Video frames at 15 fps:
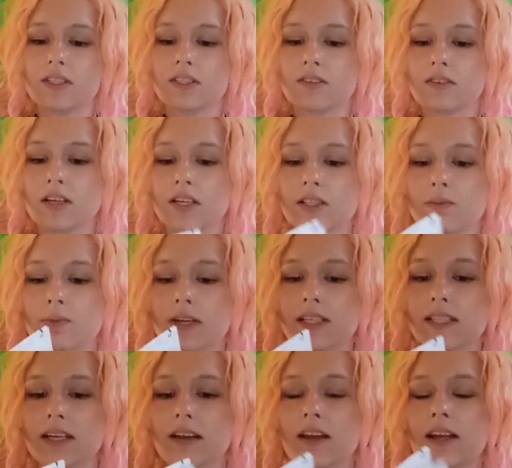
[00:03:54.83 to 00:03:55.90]
which is really
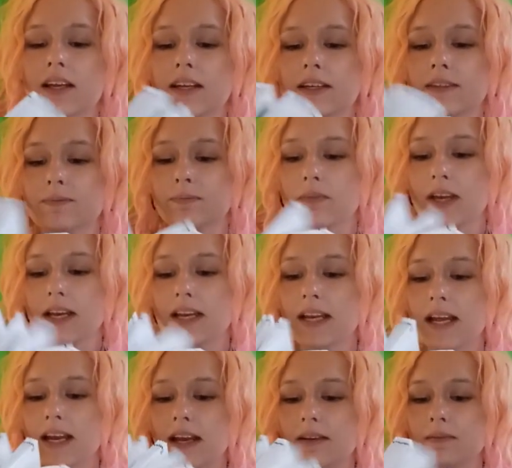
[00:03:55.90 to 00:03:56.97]
special and
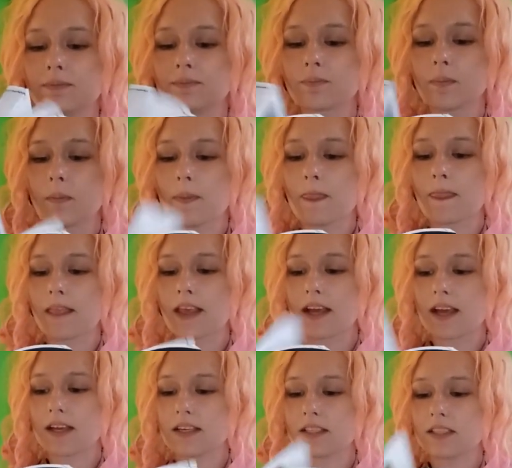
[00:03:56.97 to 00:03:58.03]
then
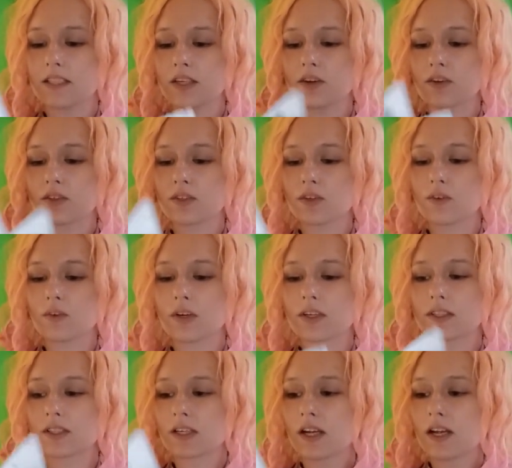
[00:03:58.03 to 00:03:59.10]
she also
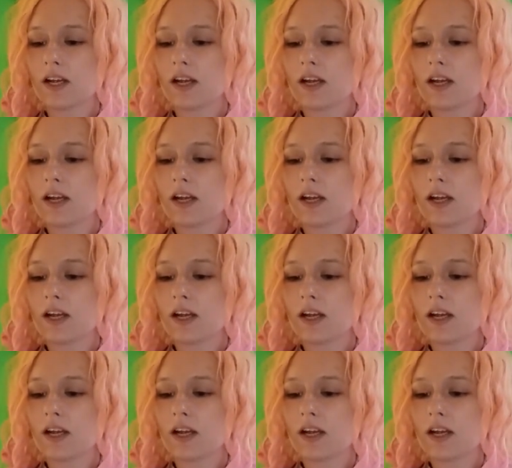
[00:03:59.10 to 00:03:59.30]
was